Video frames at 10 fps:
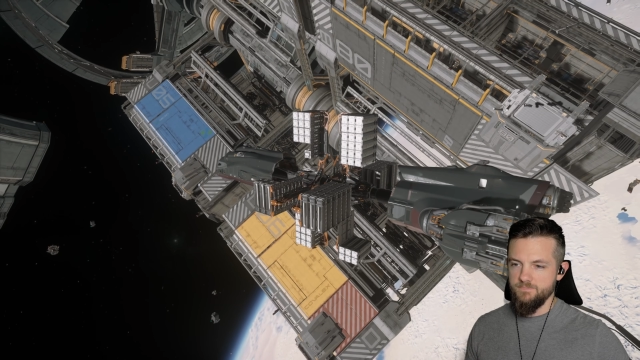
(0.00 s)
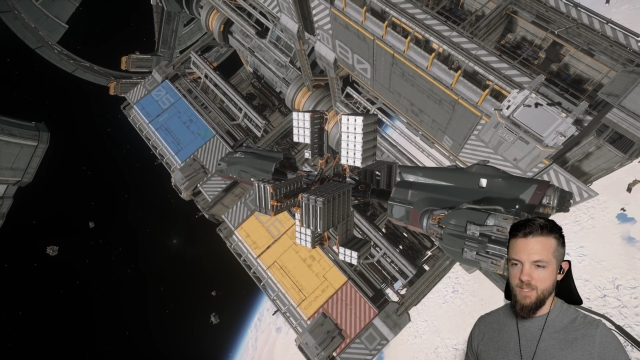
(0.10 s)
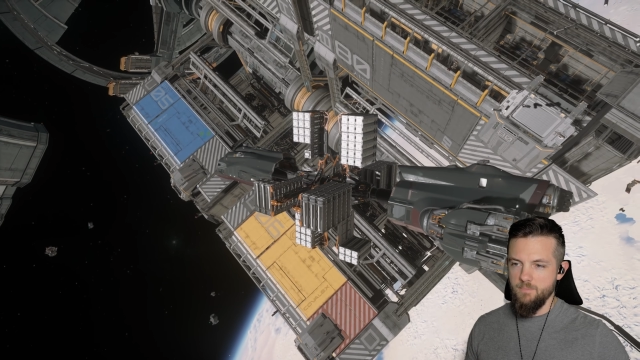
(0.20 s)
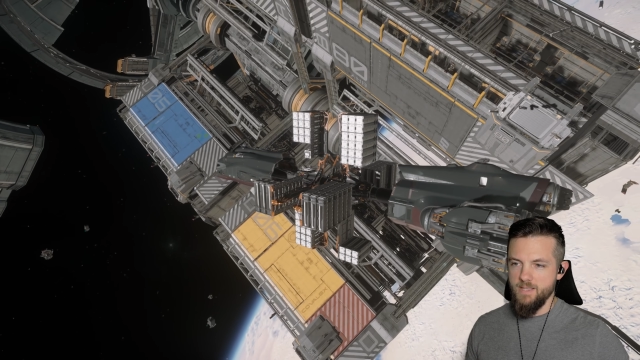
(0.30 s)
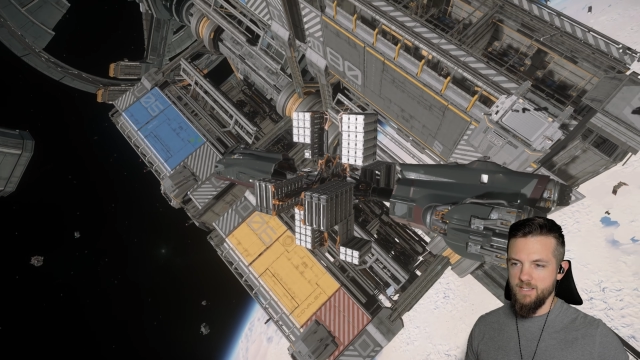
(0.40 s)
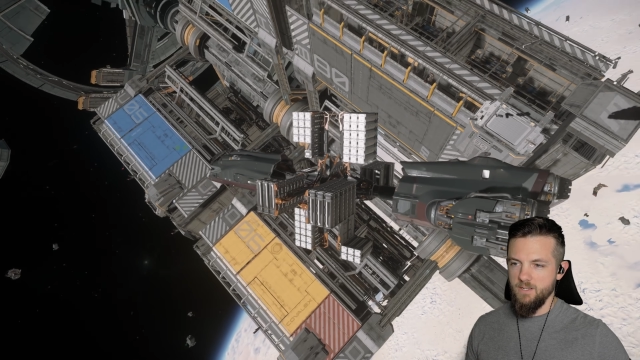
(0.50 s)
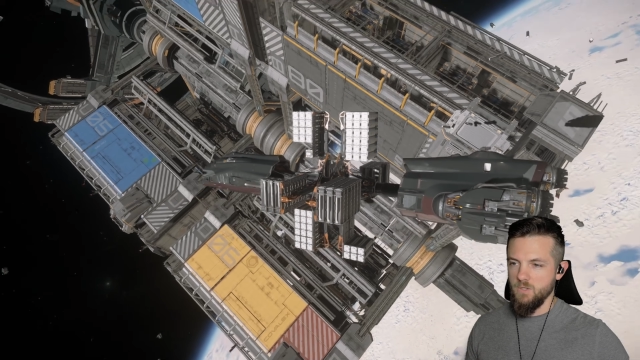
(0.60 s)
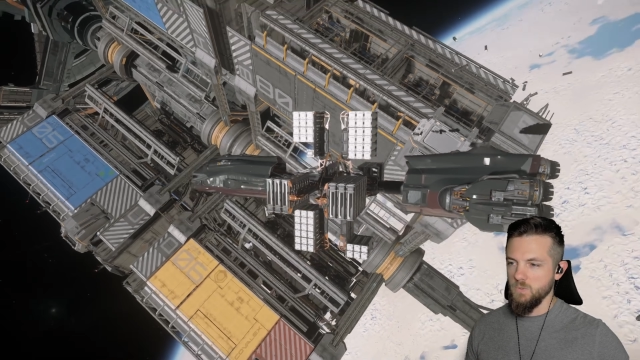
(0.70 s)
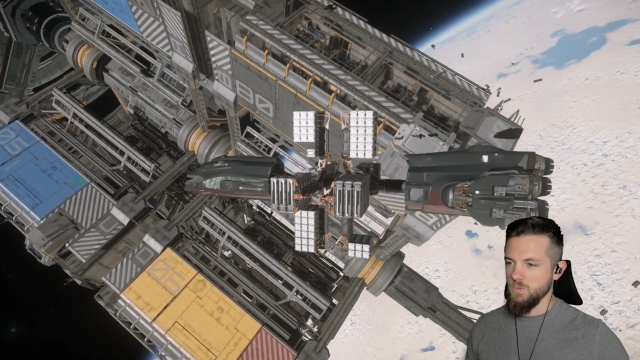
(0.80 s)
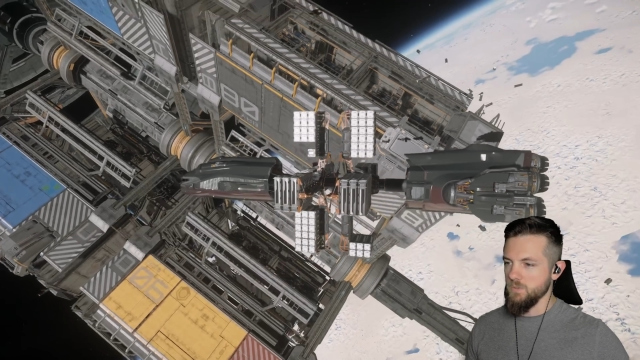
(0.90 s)
and making a
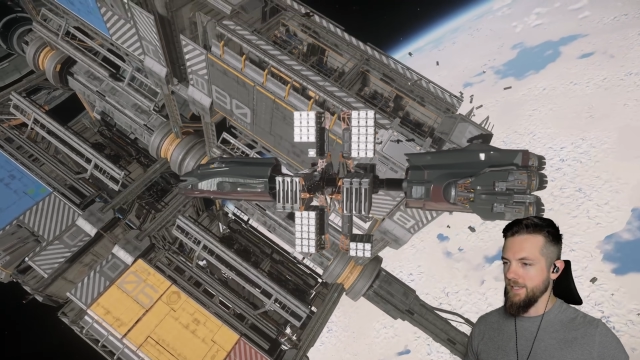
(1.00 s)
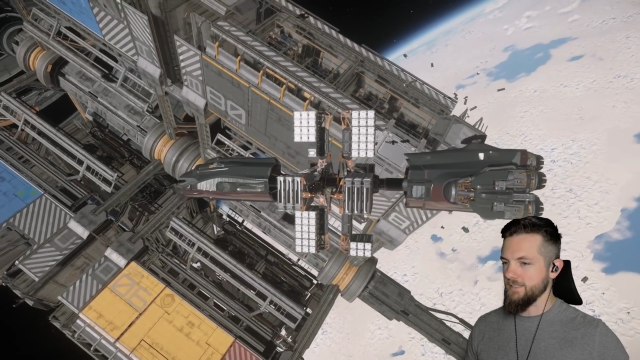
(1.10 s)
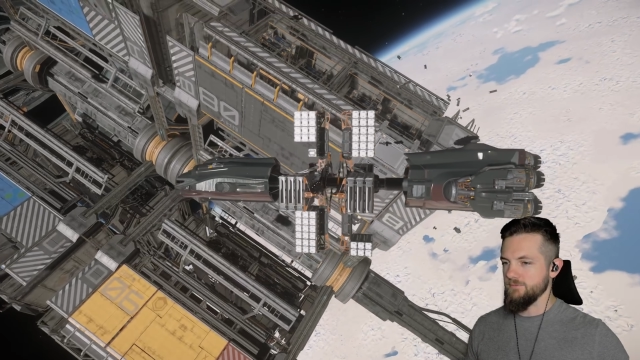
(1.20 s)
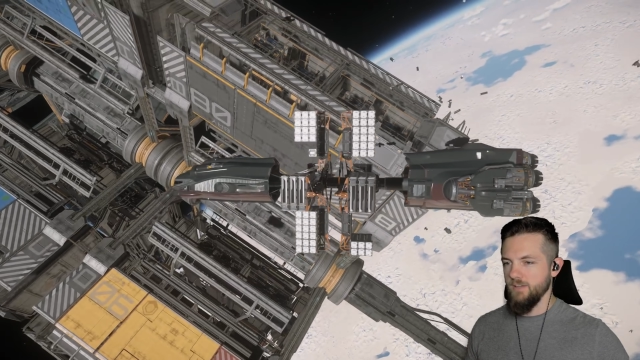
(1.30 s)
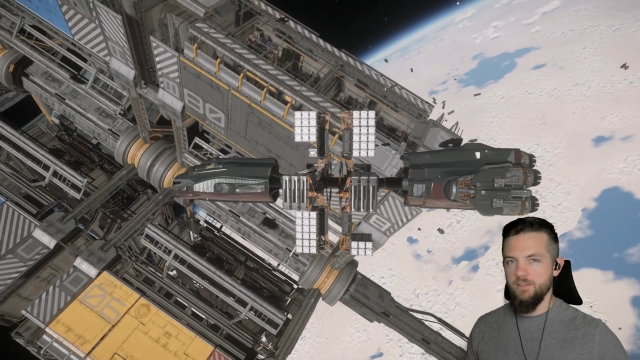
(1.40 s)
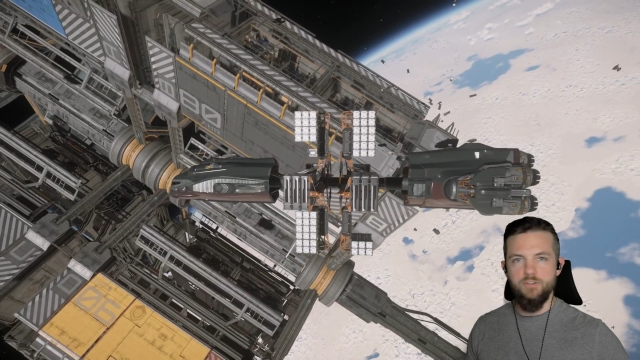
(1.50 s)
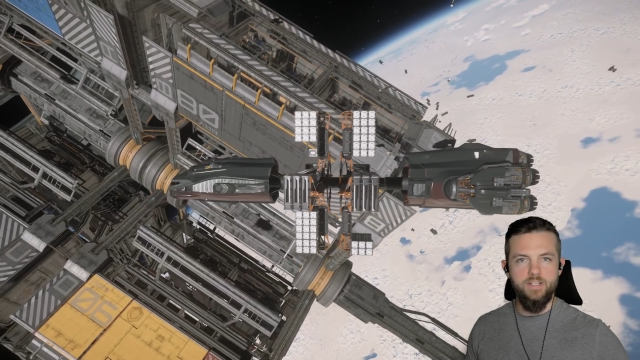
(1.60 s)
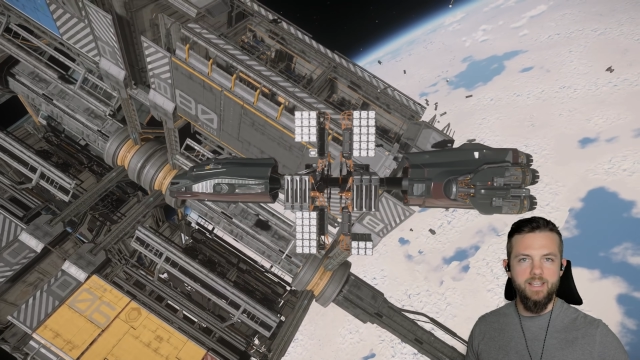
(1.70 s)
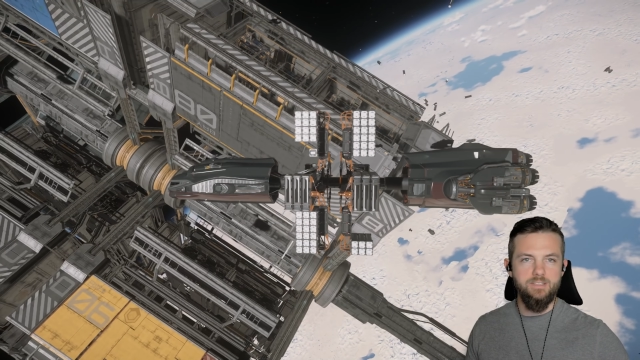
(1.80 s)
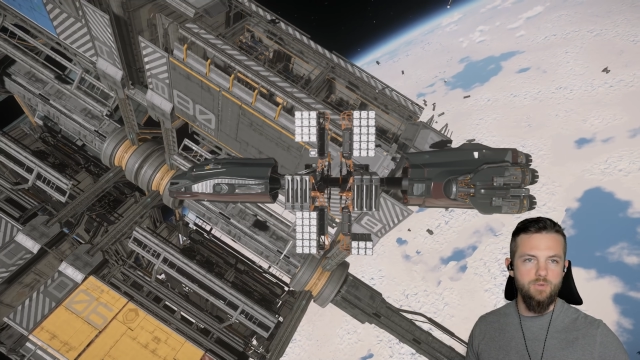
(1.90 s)
cool like
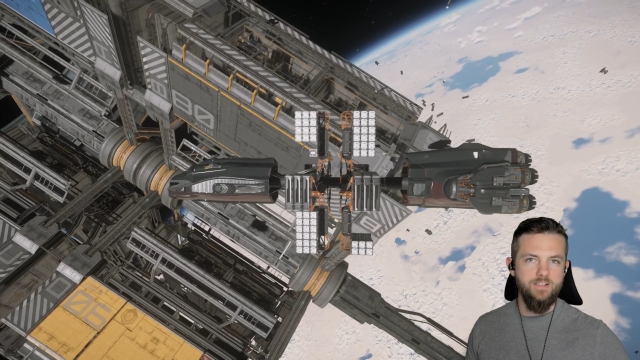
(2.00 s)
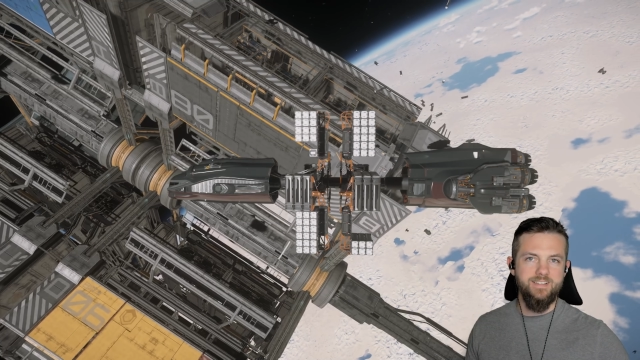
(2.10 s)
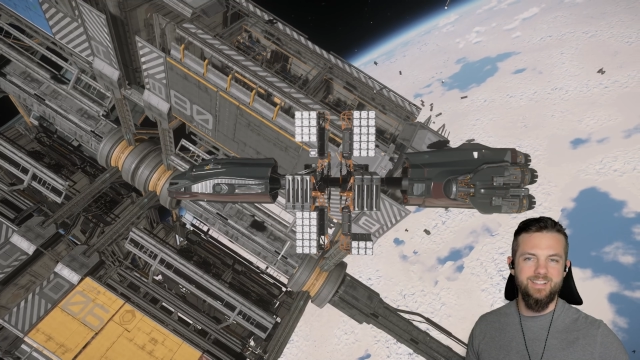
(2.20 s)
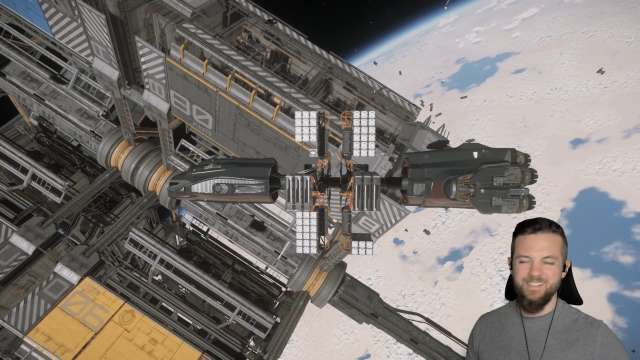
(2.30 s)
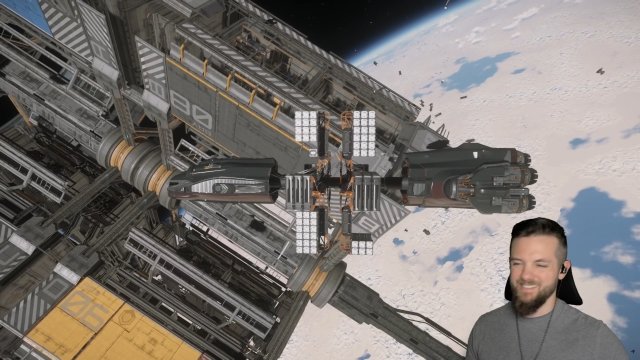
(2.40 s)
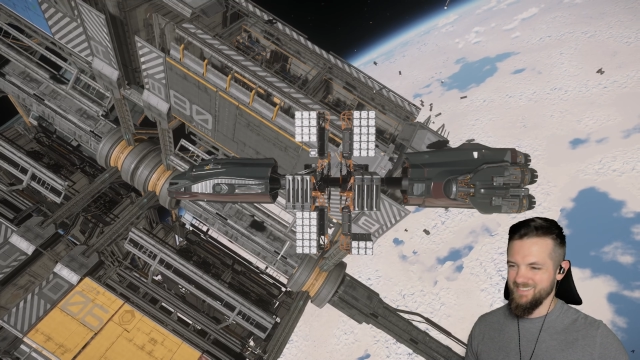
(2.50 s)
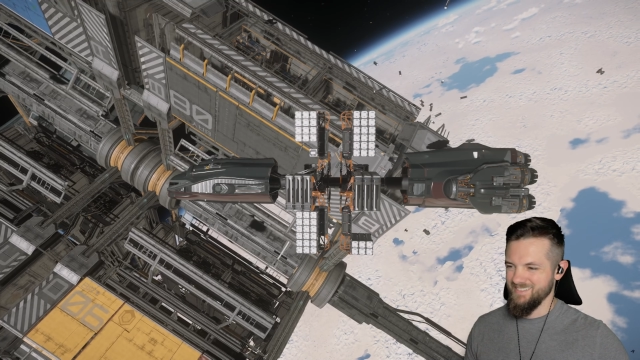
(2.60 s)
500K in the process.